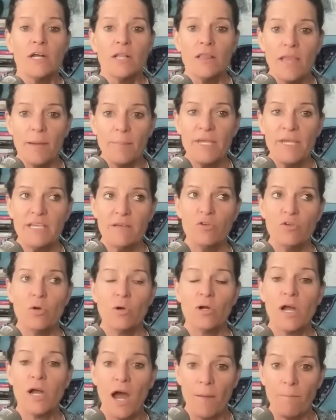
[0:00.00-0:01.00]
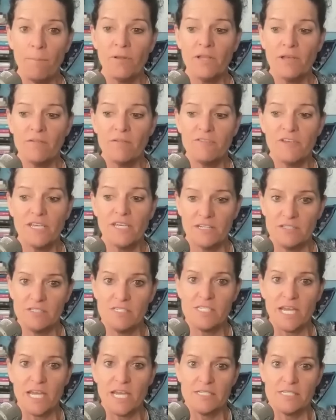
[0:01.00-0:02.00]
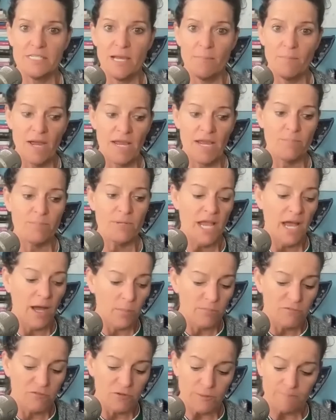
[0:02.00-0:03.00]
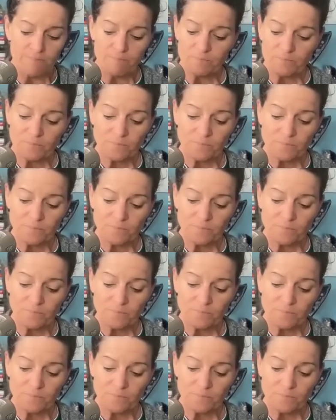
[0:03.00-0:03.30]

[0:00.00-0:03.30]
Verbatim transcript: let me give you a couple of insights that might be helpful